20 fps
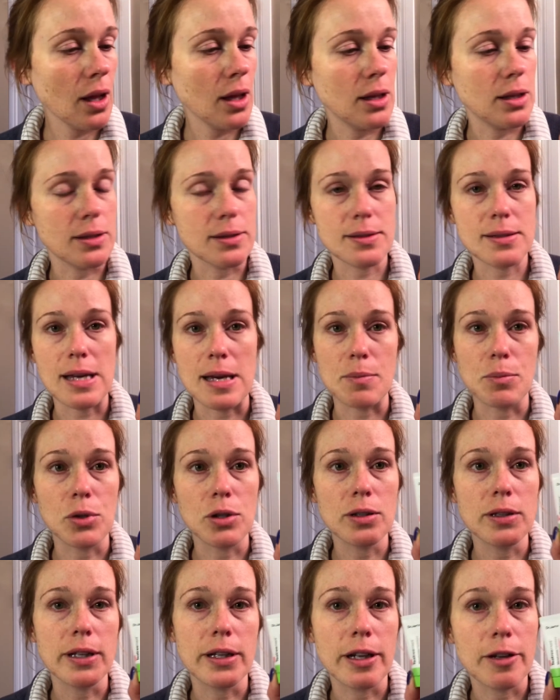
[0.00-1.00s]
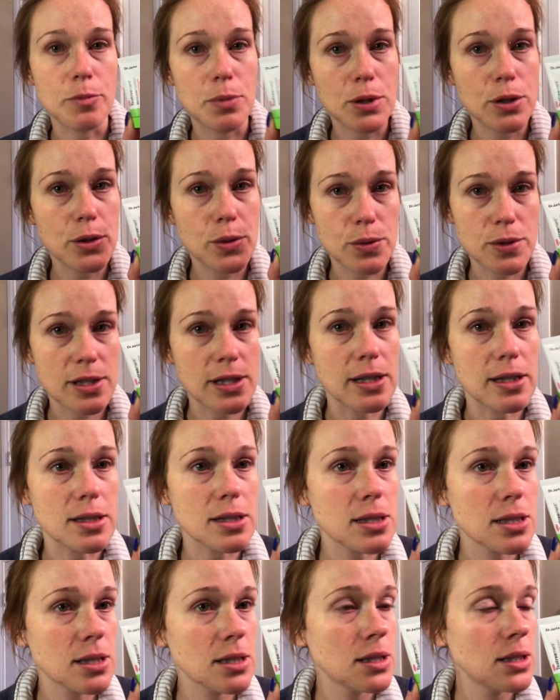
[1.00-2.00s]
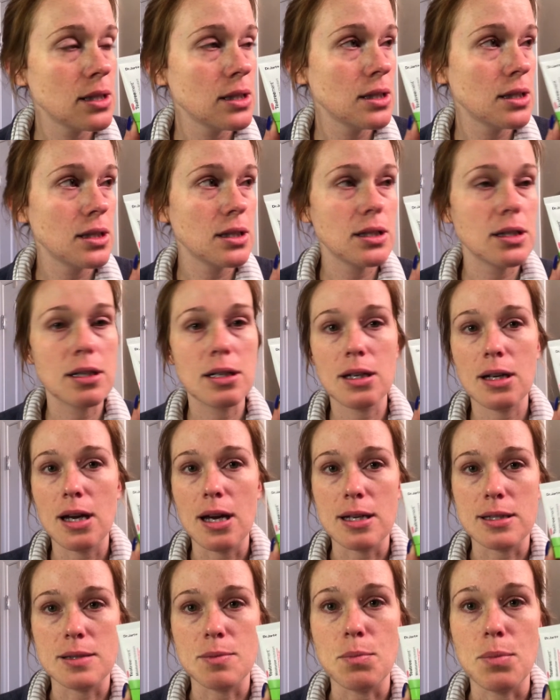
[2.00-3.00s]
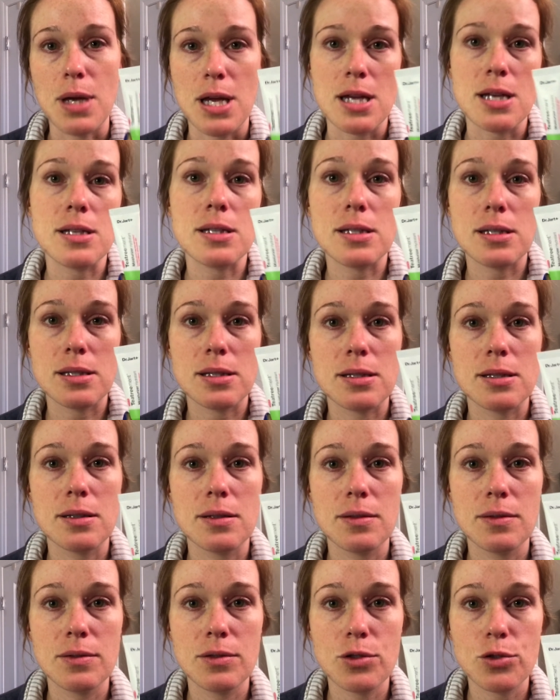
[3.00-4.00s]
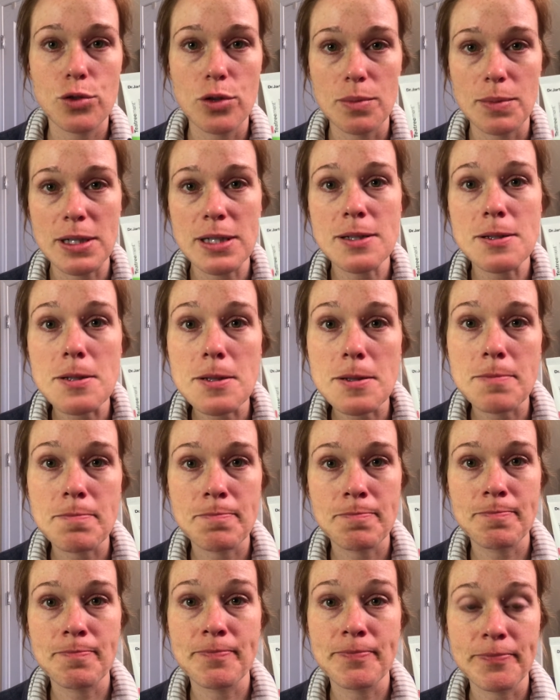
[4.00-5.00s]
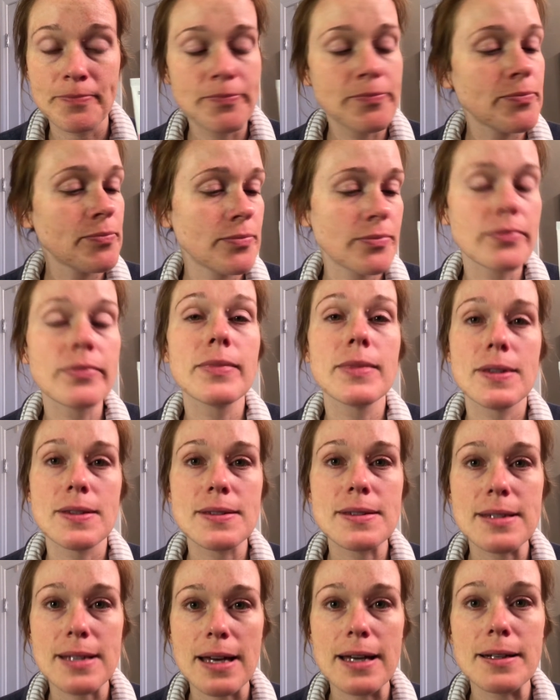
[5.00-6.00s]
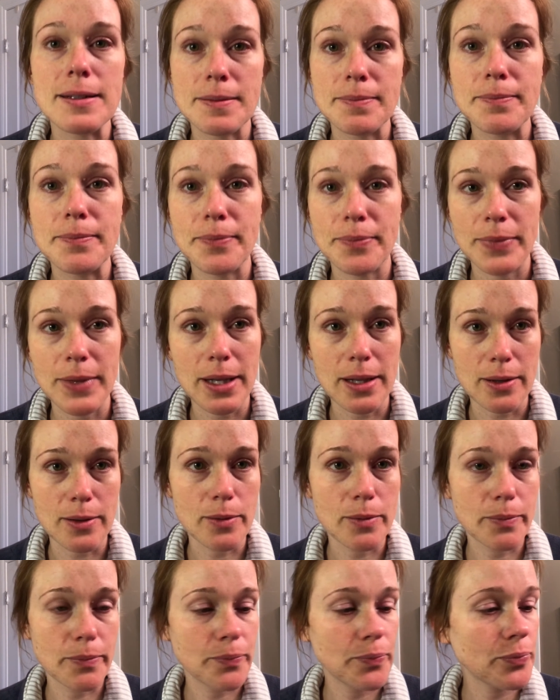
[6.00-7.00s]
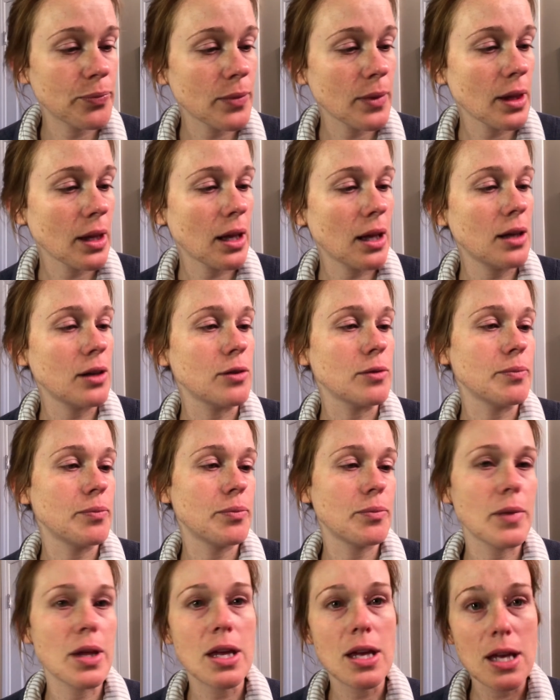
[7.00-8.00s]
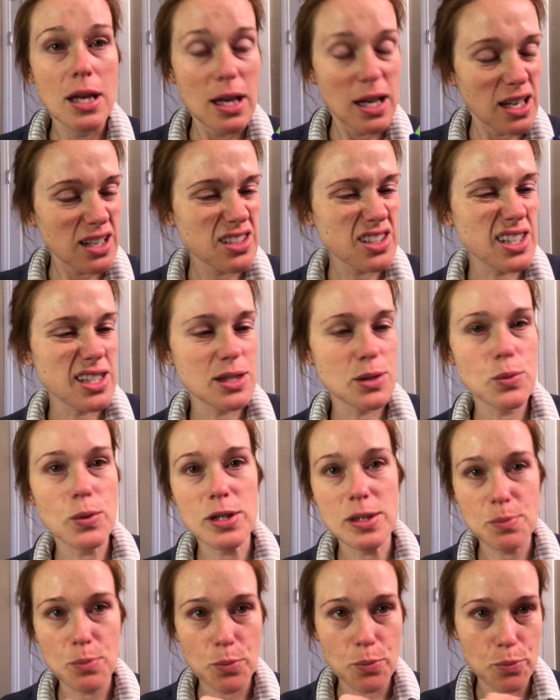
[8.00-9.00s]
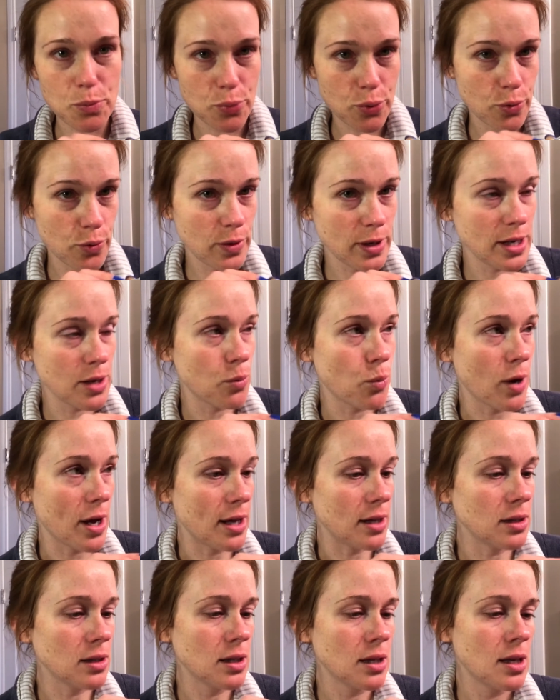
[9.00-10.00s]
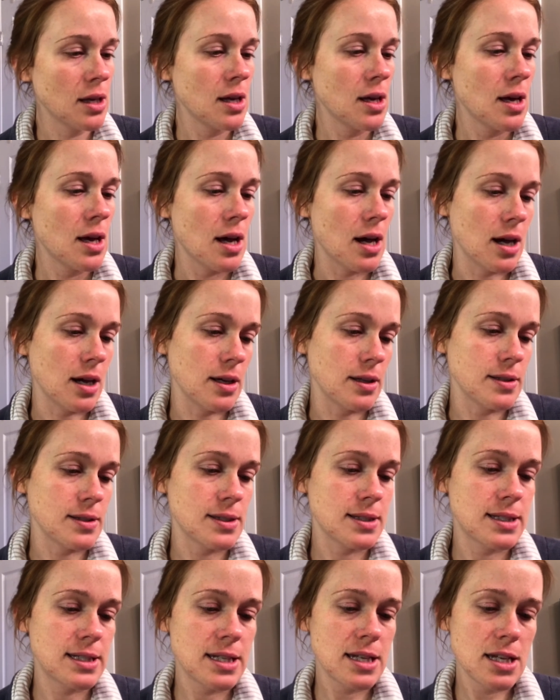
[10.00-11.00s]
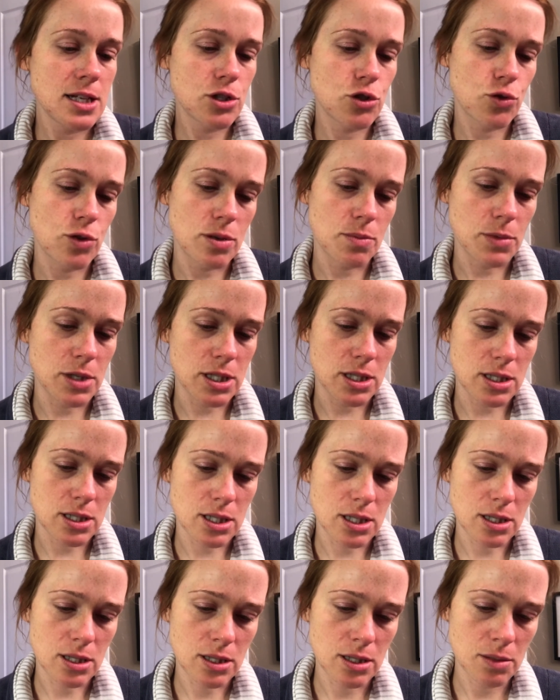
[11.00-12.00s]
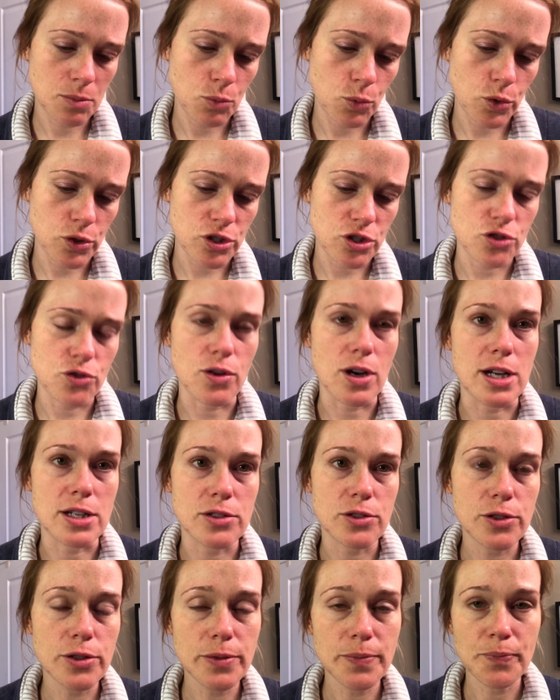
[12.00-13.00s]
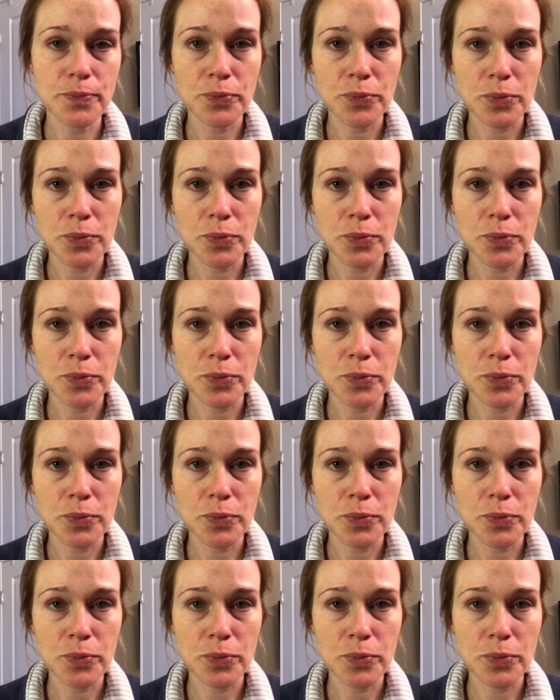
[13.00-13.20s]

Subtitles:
in a sample and I've been using it as base treatment. Sad, I know. This works pretty well as tea treatment moisturizer.